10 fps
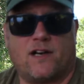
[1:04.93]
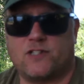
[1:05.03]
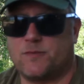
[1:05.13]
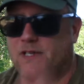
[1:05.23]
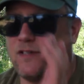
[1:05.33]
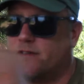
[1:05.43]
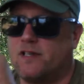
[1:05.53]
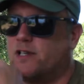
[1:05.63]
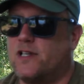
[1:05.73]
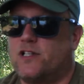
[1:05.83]
I've just been
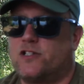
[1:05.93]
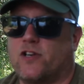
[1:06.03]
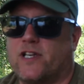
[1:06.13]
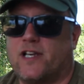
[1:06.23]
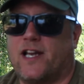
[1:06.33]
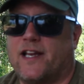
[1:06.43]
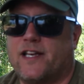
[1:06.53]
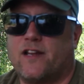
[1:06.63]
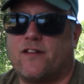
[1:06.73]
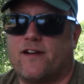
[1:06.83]
chucking the lead
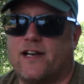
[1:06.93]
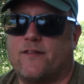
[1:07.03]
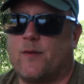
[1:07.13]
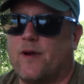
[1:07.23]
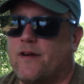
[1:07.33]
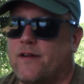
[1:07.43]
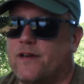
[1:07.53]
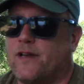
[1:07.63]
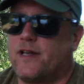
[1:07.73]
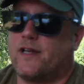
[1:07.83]
here, there and everywhere,
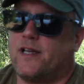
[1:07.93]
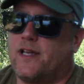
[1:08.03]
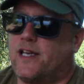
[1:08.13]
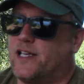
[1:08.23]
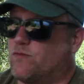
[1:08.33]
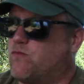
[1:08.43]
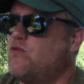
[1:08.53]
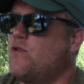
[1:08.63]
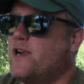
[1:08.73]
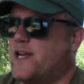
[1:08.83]
and it's
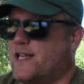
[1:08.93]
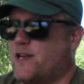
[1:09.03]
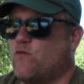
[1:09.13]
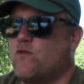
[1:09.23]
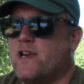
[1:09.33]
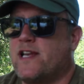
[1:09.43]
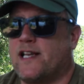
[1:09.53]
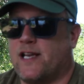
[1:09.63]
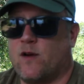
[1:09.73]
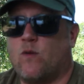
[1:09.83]
really
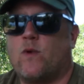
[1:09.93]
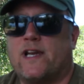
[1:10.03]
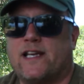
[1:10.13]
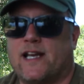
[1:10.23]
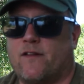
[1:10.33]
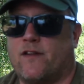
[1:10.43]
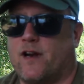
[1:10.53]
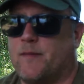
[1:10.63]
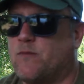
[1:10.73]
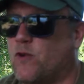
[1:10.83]
weedy out there.
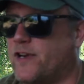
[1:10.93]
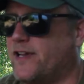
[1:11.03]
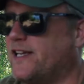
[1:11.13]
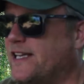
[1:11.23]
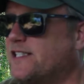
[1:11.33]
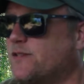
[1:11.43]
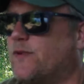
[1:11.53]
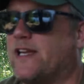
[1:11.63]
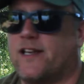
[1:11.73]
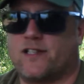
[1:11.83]
I mean, one of the least
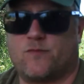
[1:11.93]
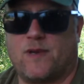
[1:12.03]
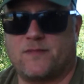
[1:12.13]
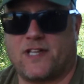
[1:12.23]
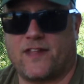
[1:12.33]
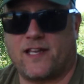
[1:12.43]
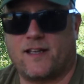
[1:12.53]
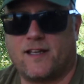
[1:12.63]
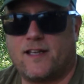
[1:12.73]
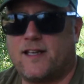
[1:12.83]
weediest swims, I think.
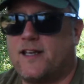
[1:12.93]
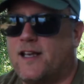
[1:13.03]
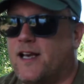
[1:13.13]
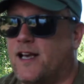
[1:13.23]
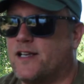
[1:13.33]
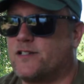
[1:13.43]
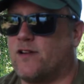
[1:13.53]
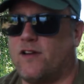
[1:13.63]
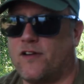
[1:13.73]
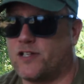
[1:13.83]
So
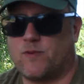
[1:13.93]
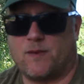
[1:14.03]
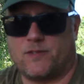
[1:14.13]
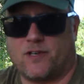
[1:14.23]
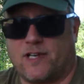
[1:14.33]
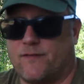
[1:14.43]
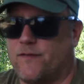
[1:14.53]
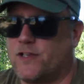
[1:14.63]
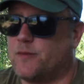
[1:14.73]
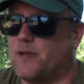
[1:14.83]
a lot of the swims aren't even
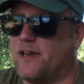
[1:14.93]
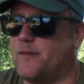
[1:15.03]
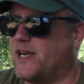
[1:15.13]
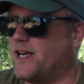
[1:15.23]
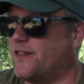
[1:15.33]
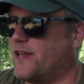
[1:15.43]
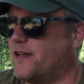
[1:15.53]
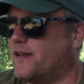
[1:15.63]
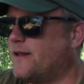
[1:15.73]
fishable at the minute, I think.